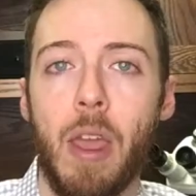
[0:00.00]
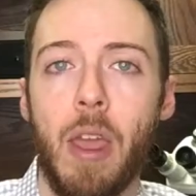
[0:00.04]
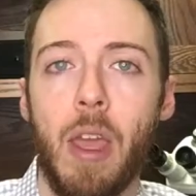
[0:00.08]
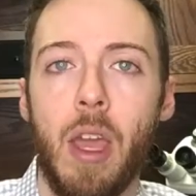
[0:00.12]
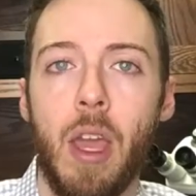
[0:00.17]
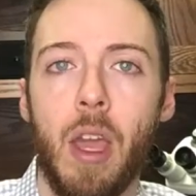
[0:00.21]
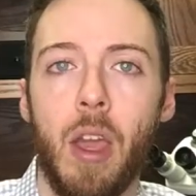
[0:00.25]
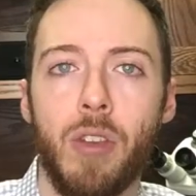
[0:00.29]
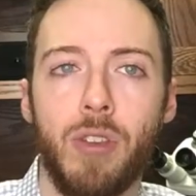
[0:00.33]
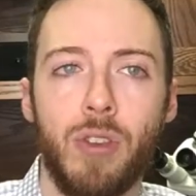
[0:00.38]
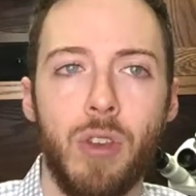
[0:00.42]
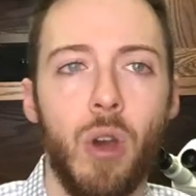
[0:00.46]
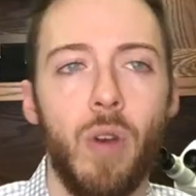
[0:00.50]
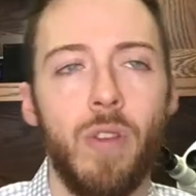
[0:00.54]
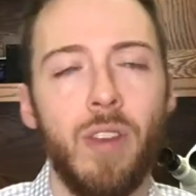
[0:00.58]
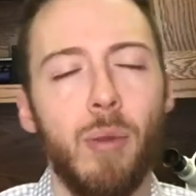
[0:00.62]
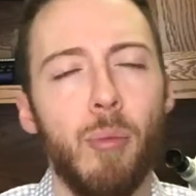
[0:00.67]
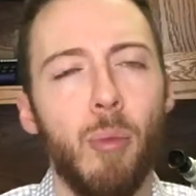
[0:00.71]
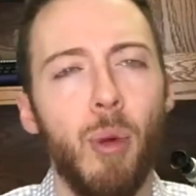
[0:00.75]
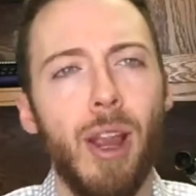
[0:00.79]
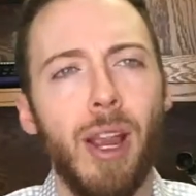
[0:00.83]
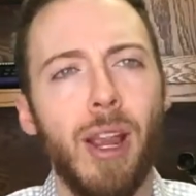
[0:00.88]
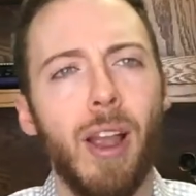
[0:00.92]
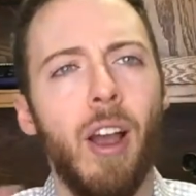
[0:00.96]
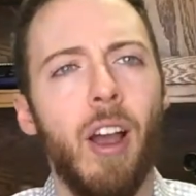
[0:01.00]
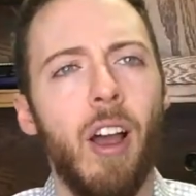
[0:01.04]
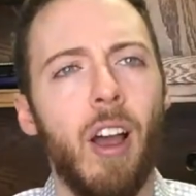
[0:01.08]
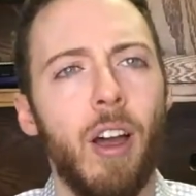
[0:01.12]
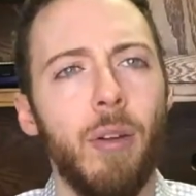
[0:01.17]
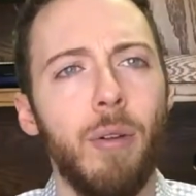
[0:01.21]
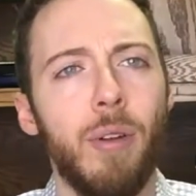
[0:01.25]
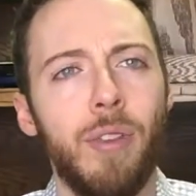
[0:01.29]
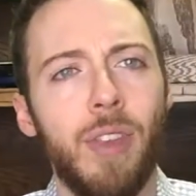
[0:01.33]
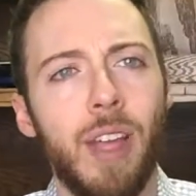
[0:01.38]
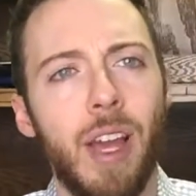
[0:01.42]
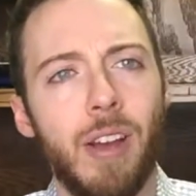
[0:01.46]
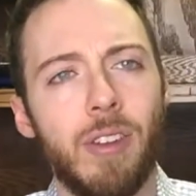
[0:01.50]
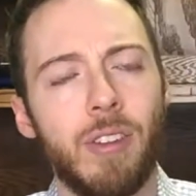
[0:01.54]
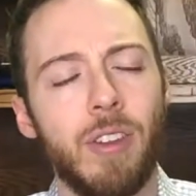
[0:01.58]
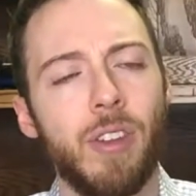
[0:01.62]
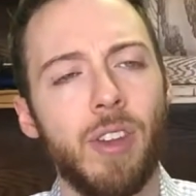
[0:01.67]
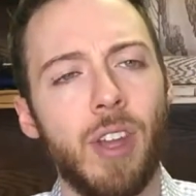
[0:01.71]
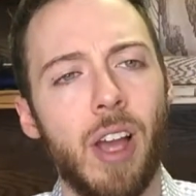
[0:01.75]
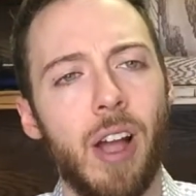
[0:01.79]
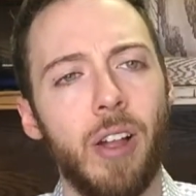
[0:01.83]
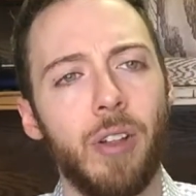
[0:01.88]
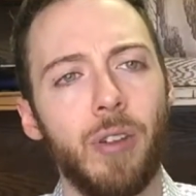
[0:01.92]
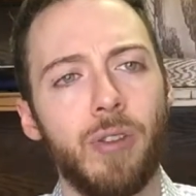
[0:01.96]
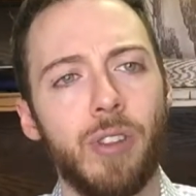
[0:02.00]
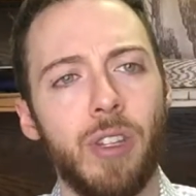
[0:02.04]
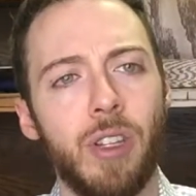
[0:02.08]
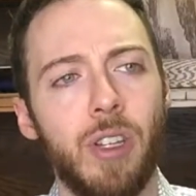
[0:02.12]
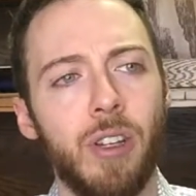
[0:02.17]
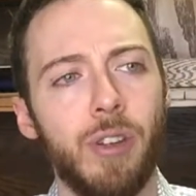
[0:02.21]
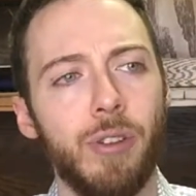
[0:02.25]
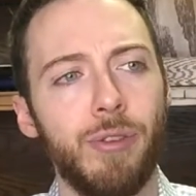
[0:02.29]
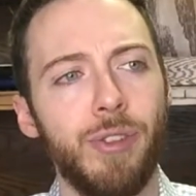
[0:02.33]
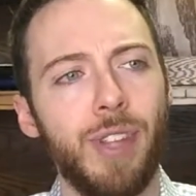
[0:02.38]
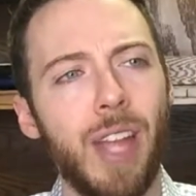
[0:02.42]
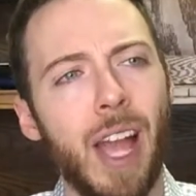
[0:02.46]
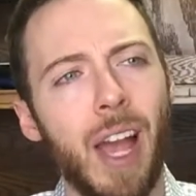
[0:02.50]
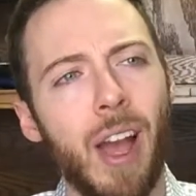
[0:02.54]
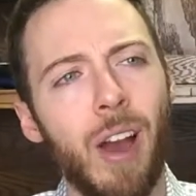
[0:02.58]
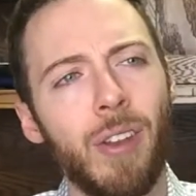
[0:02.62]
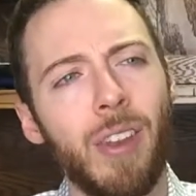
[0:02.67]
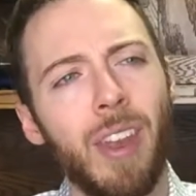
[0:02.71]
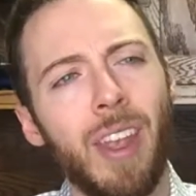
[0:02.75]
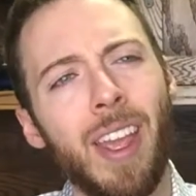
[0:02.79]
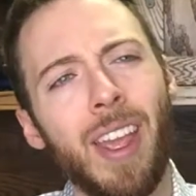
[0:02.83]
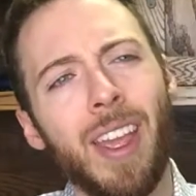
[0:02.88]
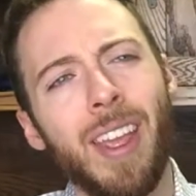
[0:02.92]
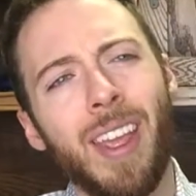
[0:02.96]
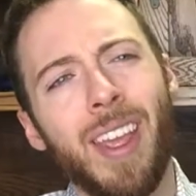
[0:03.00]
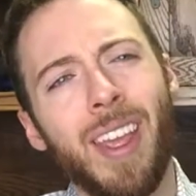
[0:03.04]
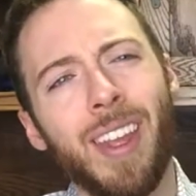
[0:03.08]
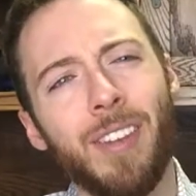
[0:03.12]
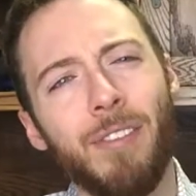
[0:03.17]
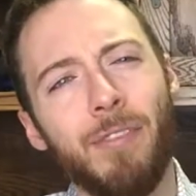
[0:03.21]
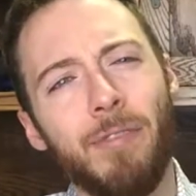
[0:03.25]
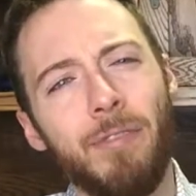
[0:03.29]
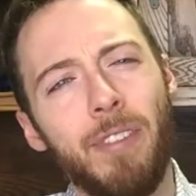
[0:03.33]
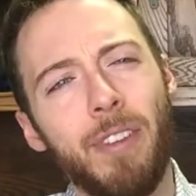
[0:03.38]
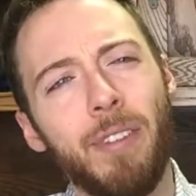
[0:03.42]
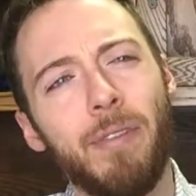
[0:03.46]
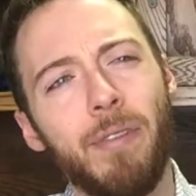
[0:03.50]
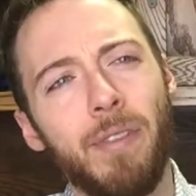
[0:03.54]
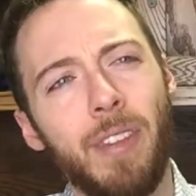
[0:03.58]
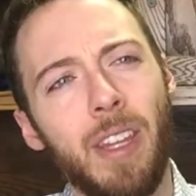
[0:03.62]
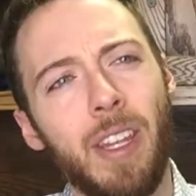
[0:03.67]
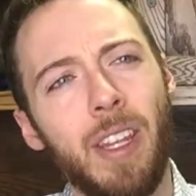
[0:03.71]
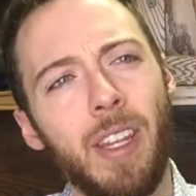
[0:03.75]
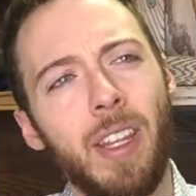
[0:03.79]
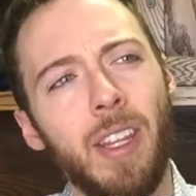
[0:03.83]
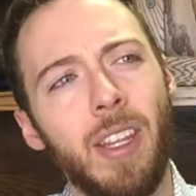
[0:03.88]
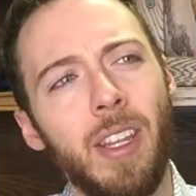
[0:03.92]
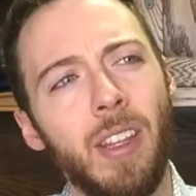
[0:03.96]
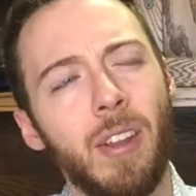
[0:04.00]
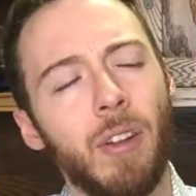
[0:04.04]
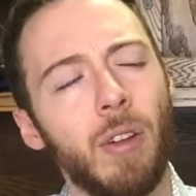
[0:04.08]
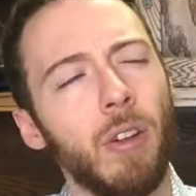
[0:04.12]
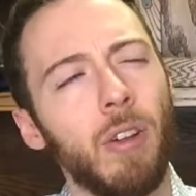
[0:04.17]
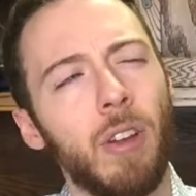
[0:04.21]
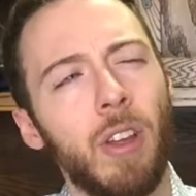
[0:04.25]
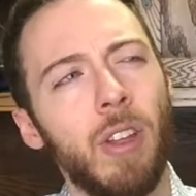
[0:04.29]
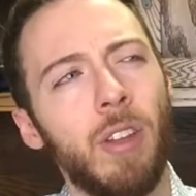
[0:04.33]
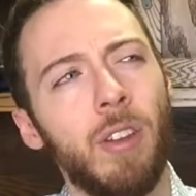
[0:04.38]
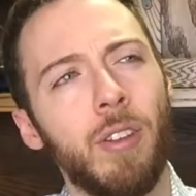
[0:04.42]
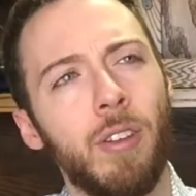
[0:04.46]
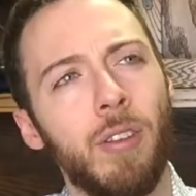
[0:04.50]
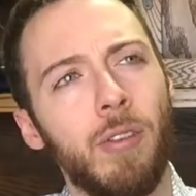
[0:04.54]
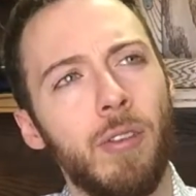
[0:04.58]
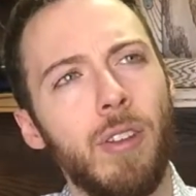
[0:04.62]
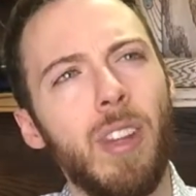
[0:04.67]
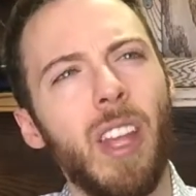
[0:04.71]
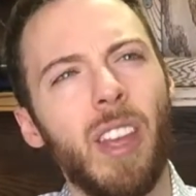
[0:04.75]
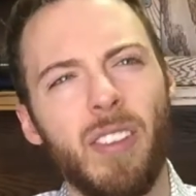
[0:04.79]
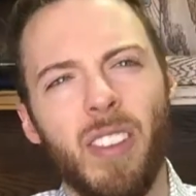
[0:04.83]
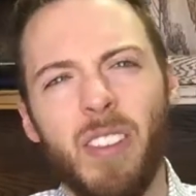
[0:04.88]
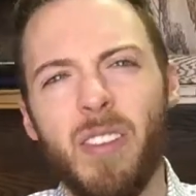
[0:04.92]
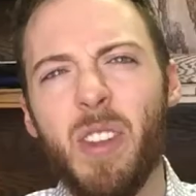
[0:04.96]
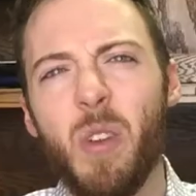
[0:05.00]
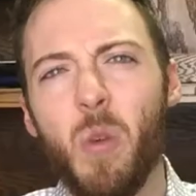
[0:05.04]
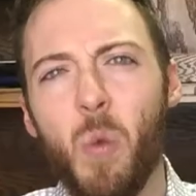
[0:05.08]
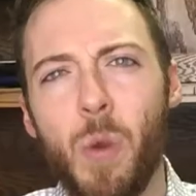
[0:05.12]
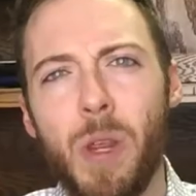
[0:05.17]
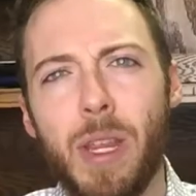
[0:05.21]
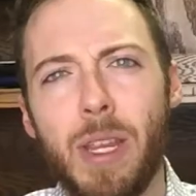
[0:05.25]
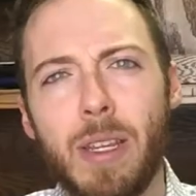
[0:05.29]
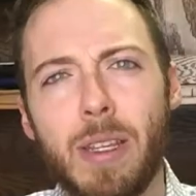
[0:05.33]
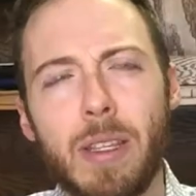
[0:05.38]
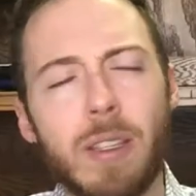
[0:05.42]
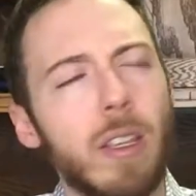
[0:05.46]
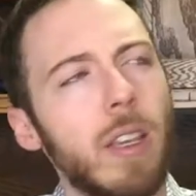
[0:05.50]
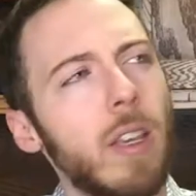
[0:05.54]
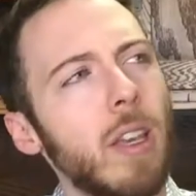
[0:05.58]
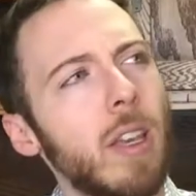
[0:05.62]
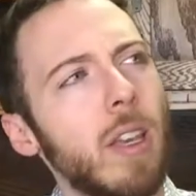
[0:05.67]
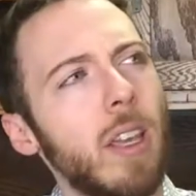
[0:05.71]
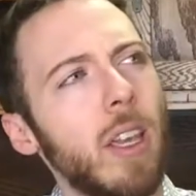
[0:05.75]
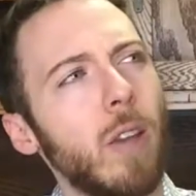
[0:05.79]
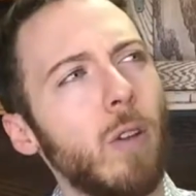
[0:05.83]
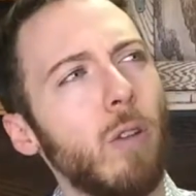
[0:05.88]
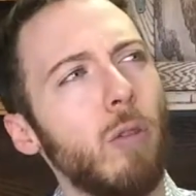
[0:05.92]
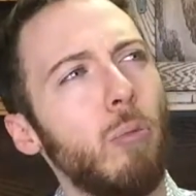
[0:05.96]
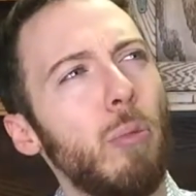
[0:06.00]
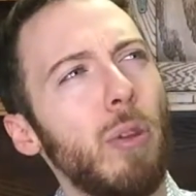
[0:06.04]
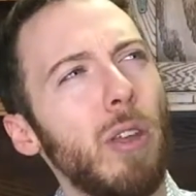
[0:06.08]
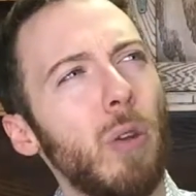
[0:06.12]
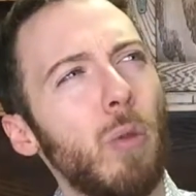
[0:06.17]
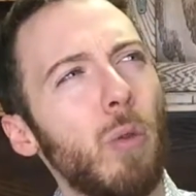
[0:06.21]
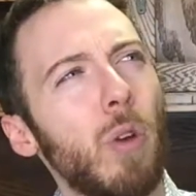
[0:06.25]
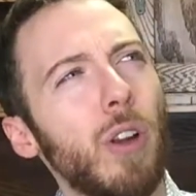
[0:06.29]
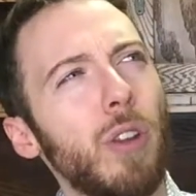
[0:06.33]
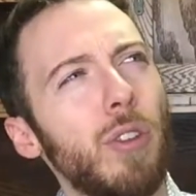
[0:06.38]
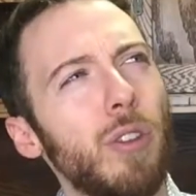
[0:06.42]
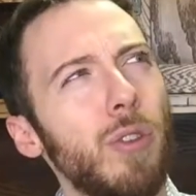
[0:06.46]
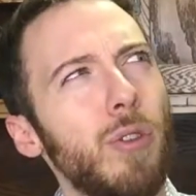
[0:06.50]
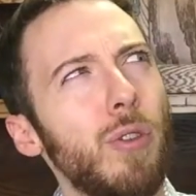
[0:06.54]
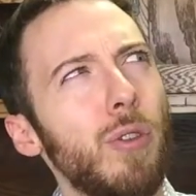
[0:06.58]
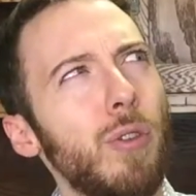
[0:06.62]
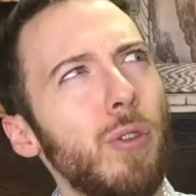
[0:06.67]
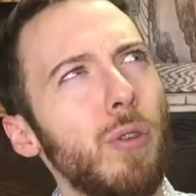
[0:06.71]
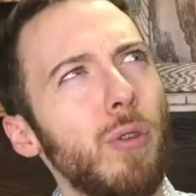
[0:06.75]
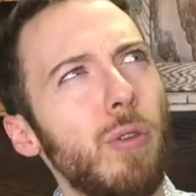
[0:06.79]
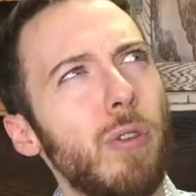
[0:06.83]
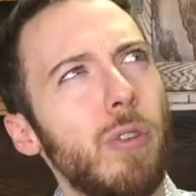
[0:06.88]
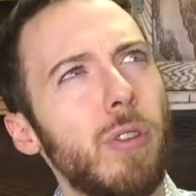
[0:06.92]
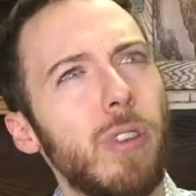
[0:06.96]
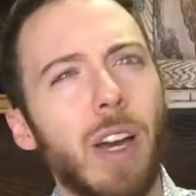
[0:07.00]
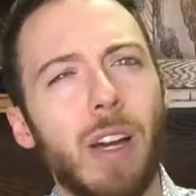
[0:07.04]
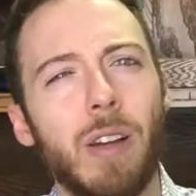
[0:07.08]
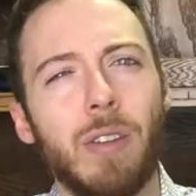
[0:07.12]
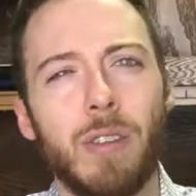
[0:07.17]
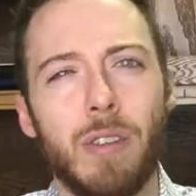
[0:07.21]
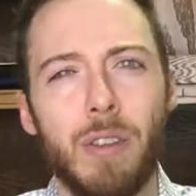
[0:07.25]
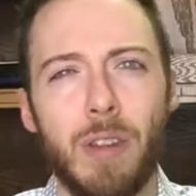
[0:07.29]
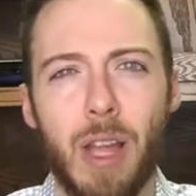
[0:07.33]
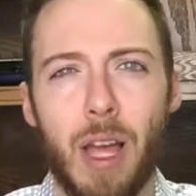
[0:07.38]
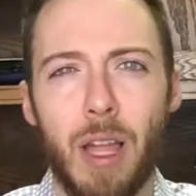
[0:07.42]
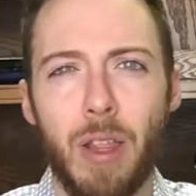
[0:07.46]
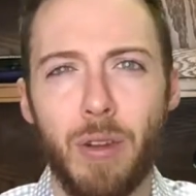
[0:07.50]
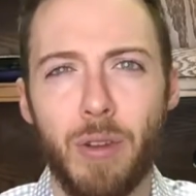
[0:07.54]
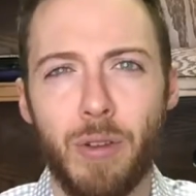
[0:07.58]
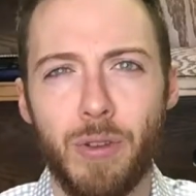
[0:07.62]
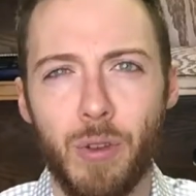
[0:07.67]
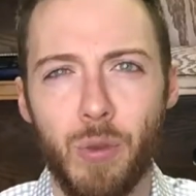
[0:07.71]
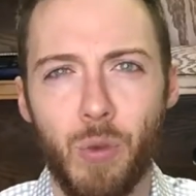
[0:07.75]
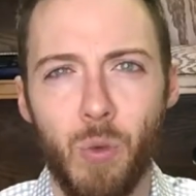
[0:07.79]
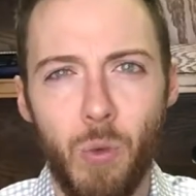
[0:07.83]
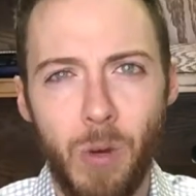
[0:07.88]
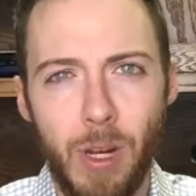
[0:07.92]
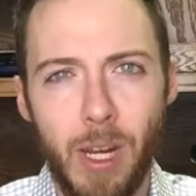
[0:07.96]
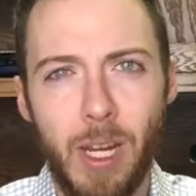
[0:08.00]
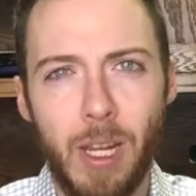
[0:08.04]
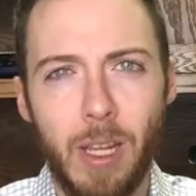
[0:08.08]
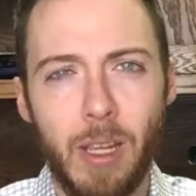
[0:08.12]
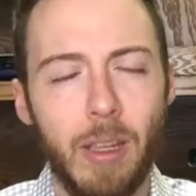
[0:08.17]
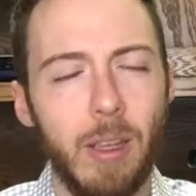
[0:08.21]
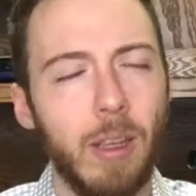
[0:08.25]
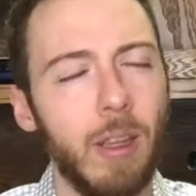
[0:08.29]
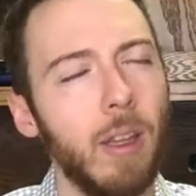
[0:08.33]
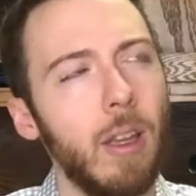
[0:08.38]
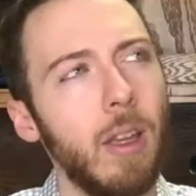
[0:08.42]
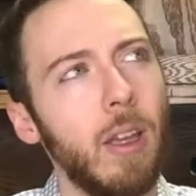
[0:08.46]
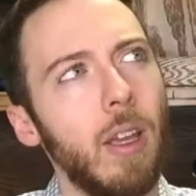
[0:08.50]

So if you break $100,000 a year down into 50 weeks, it would be what, $2,000 a week.